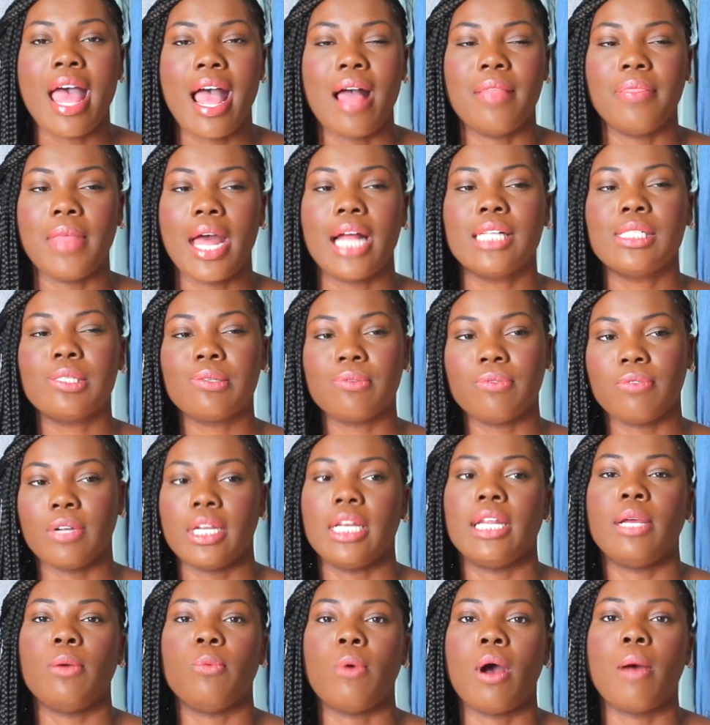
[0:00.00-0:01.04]
And that's
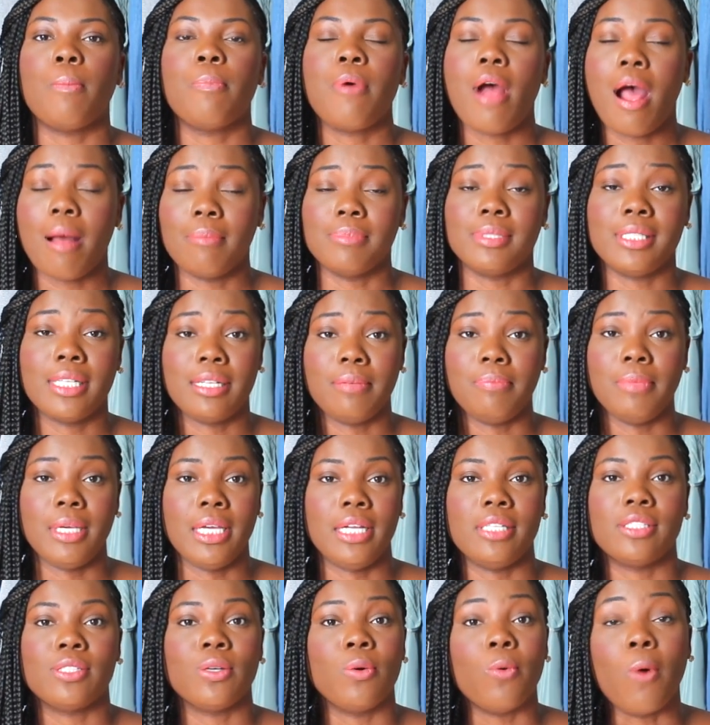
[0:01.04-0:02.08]
really what prompted
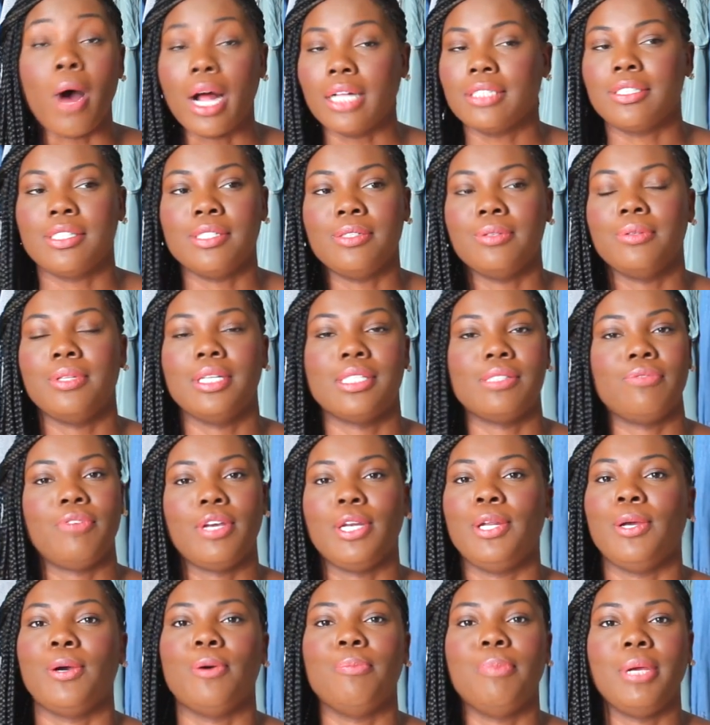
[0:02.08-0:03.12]
me to want to do this
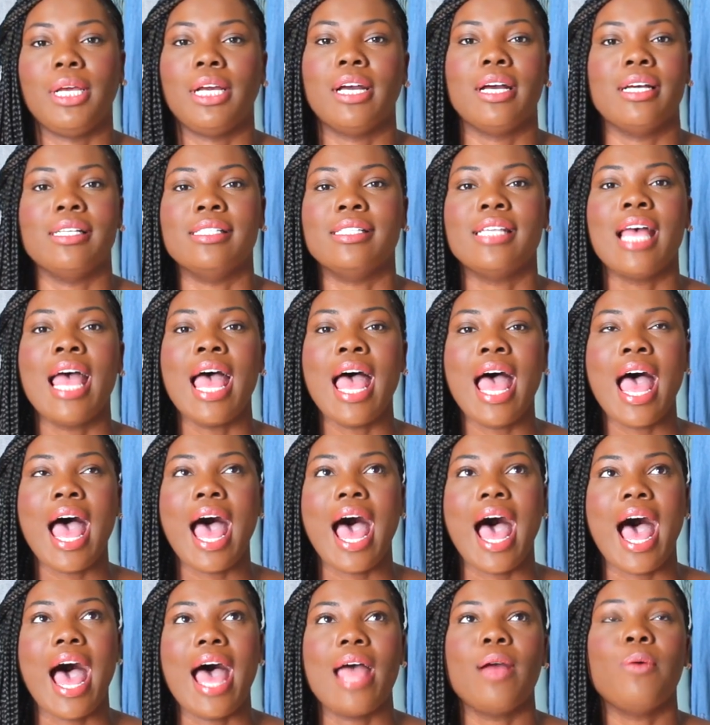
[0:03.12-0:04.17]
video, because
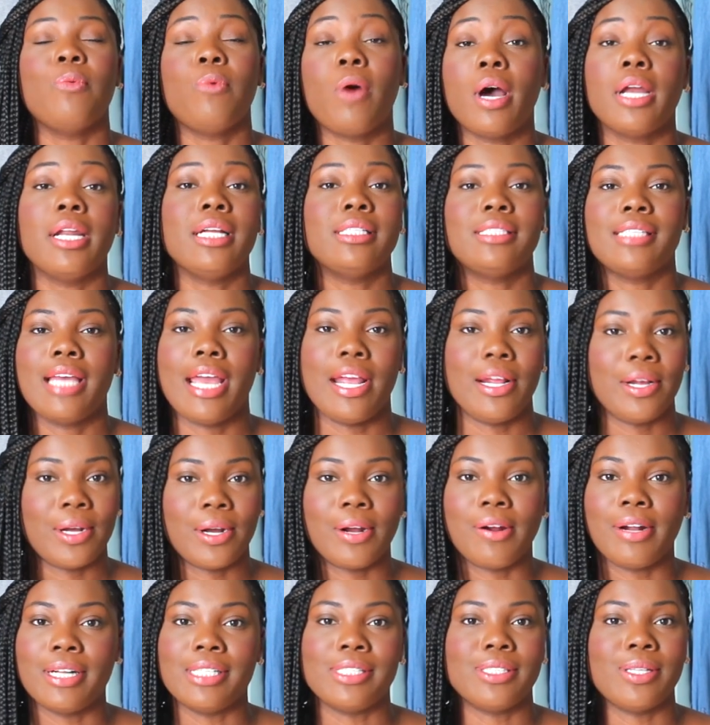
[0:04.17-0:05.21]
I wanted to
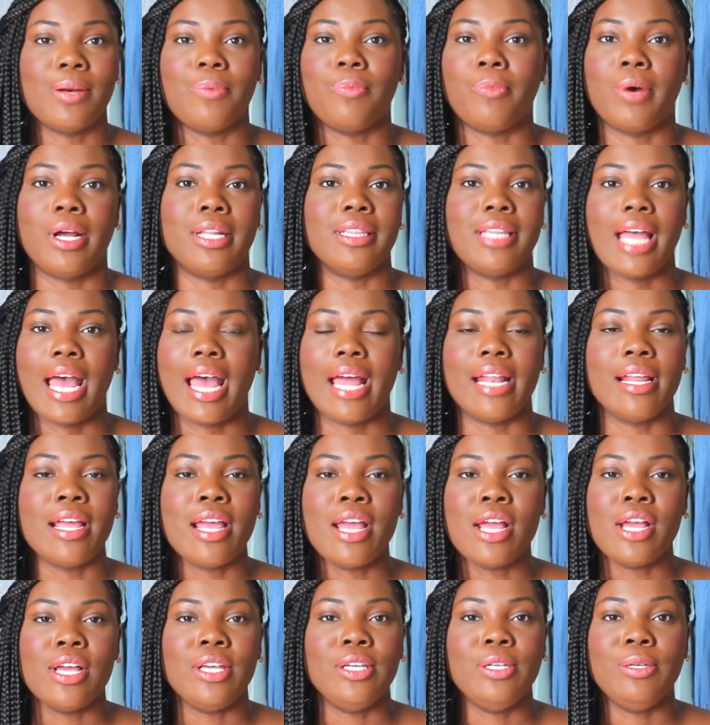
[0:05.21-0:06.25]
encourage someone that
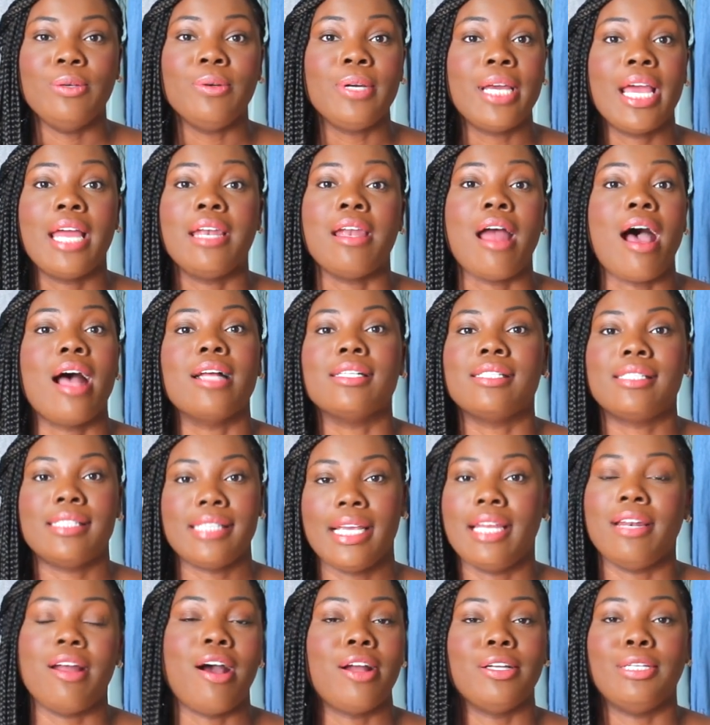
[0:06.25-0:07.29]
you cannot
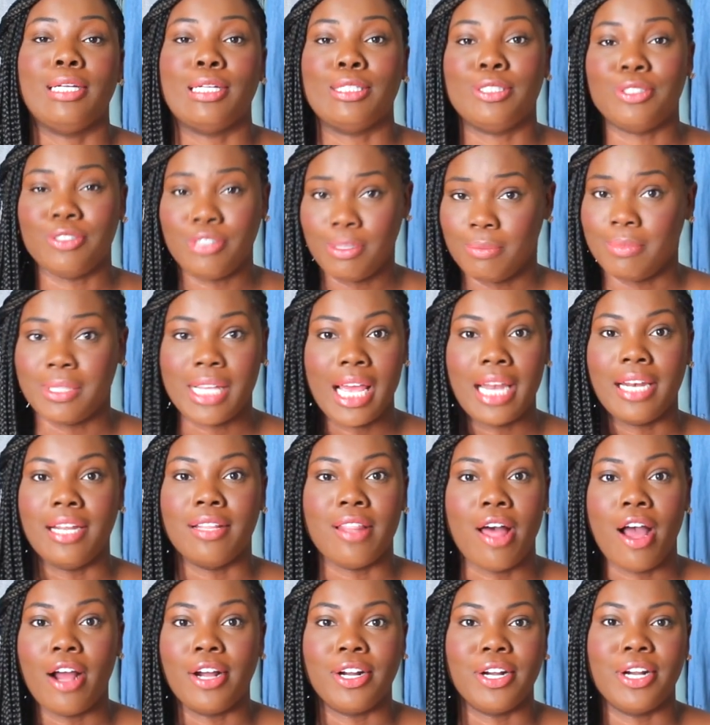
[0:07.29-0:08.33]
sit on your dreams
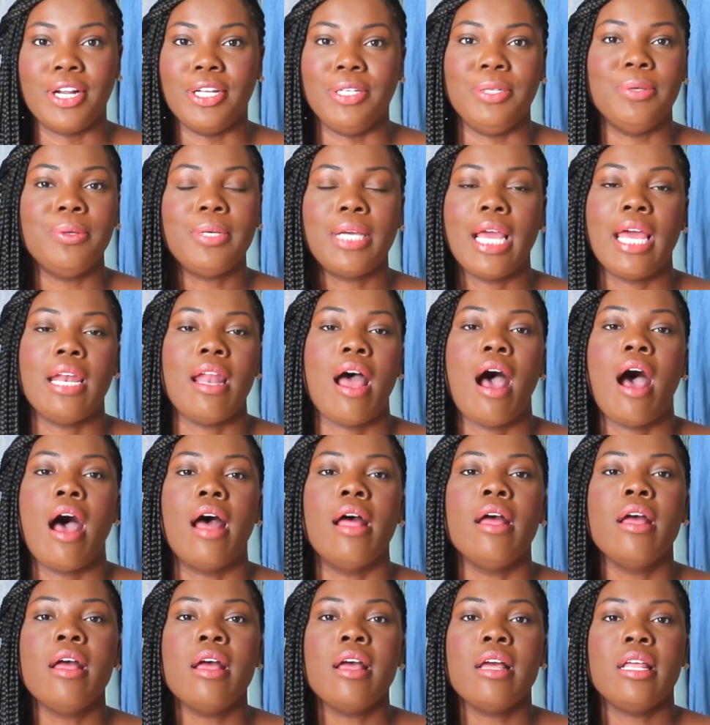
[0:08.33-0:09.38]
any longer. You
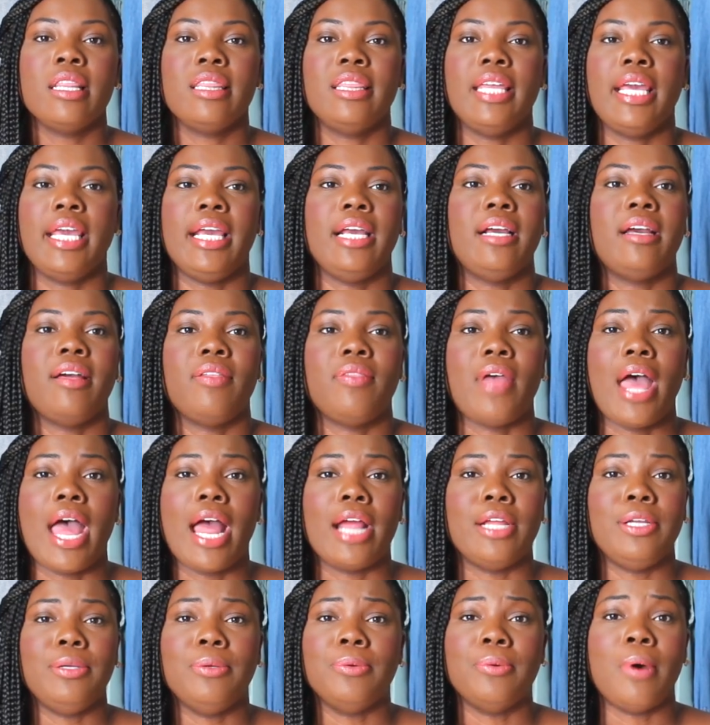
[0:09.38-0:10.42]
cannot think
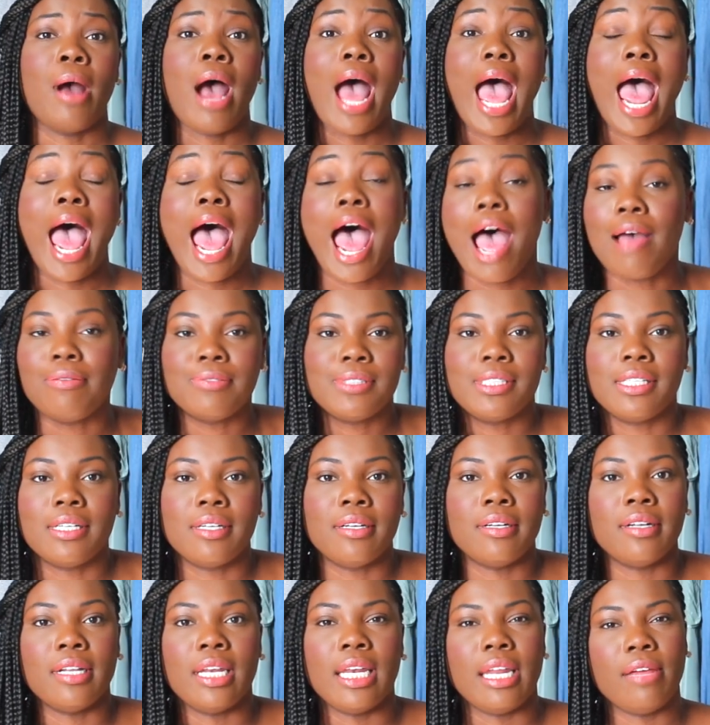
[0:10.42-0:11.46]
that you have to
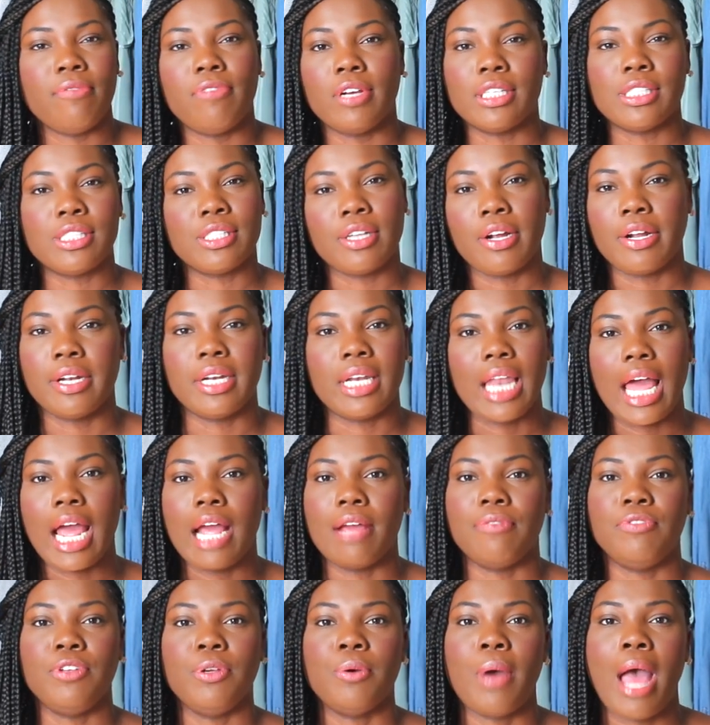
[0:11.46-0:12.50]
live a certain
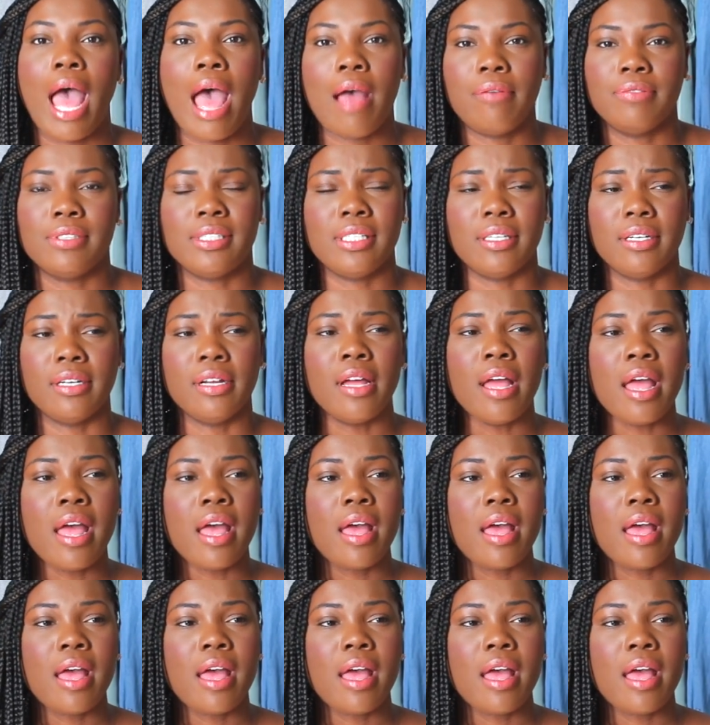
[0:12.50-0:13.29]
life, you have to